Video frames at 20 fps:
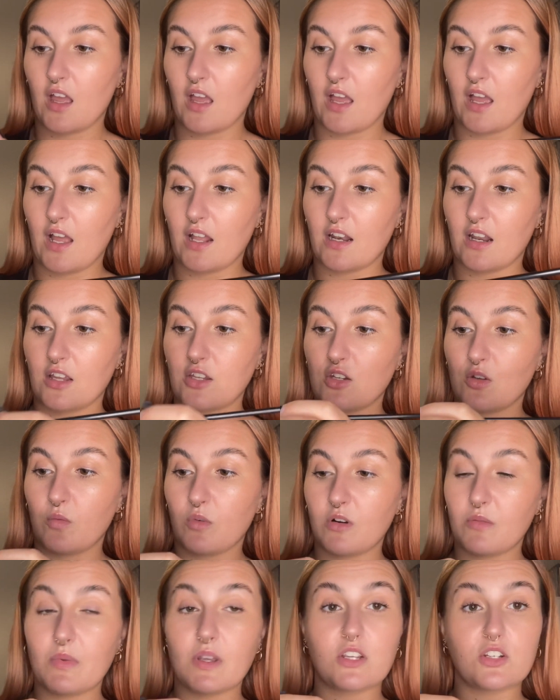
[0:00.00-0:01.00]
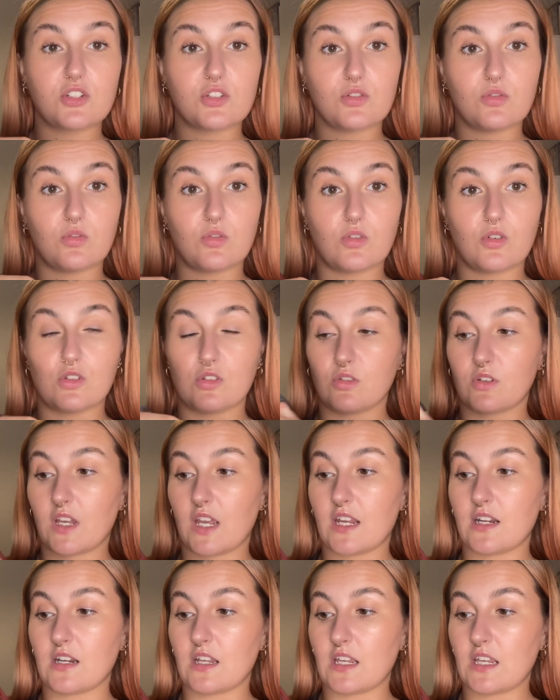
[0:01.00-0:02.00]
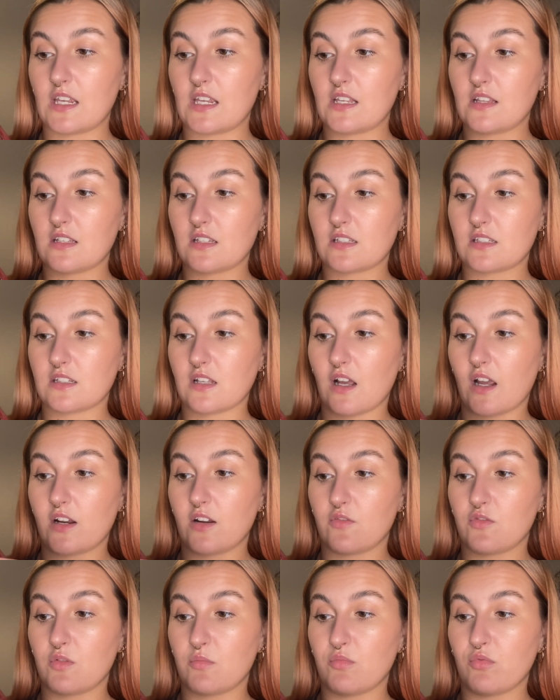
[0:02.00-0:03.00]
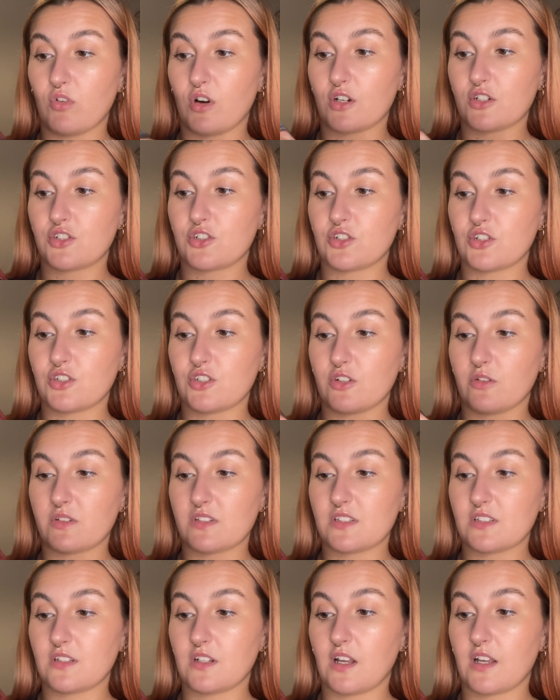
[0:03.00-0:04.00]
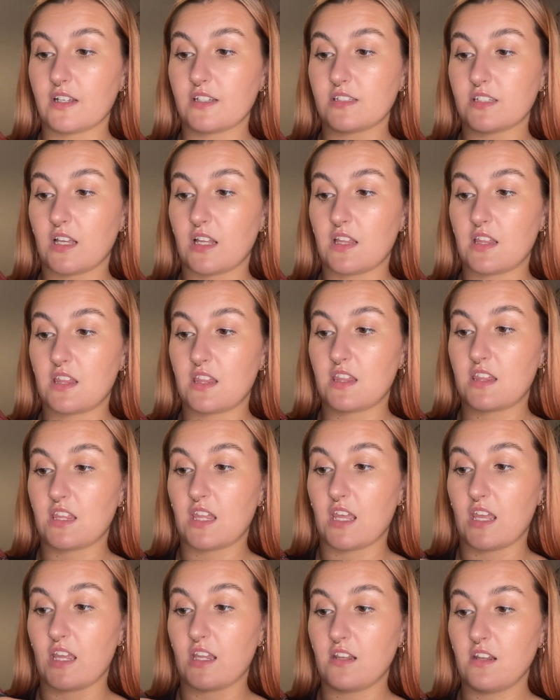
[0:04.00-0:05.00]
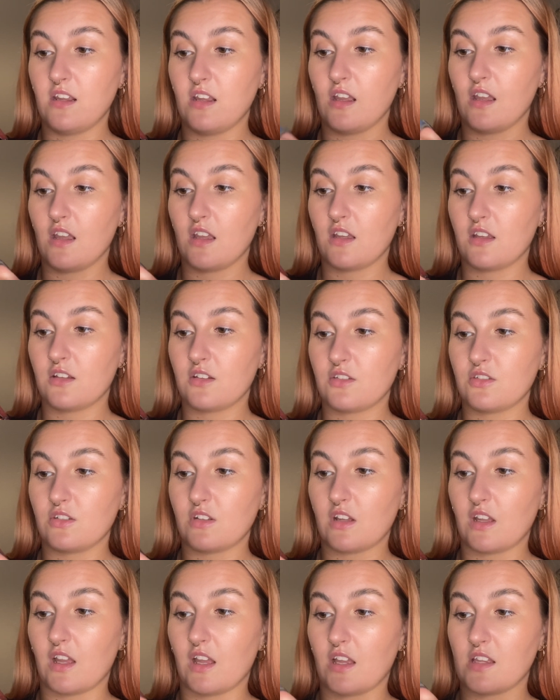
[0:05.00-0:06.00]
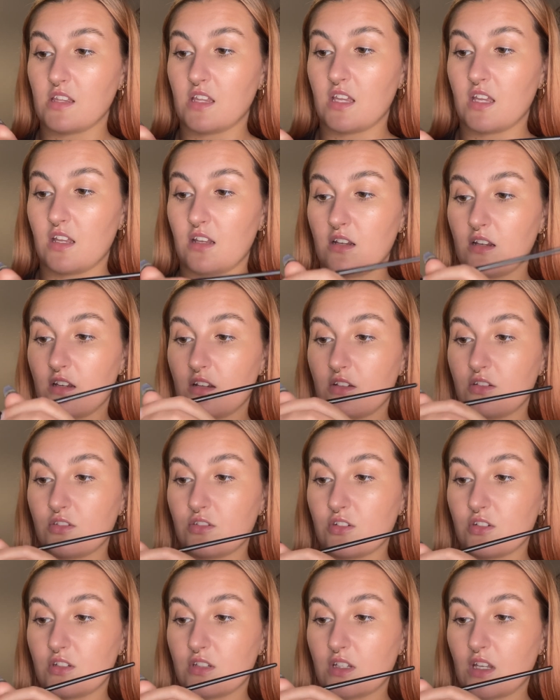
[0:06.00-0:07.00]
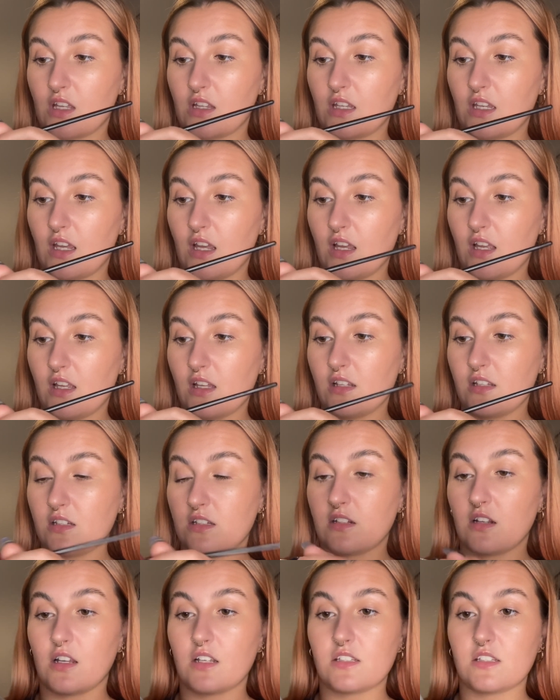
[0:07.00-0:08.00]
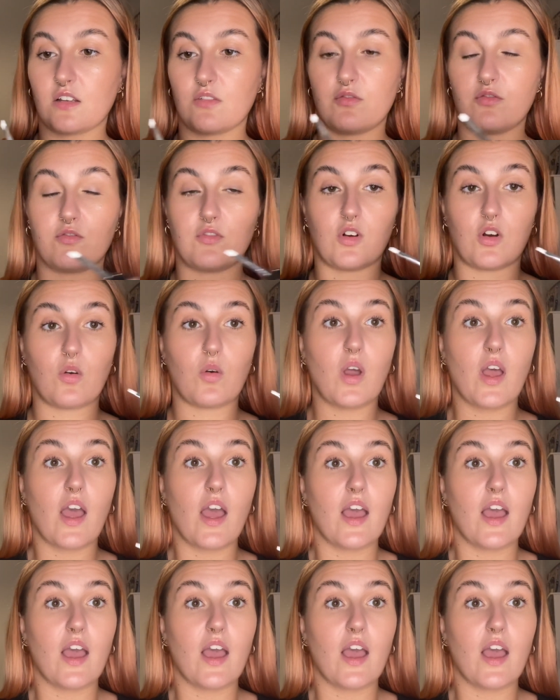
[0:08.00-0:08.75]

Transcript: And you want to make sure you're getting either side of the brush just so it's nice and thin. And then just get the ends nice and full.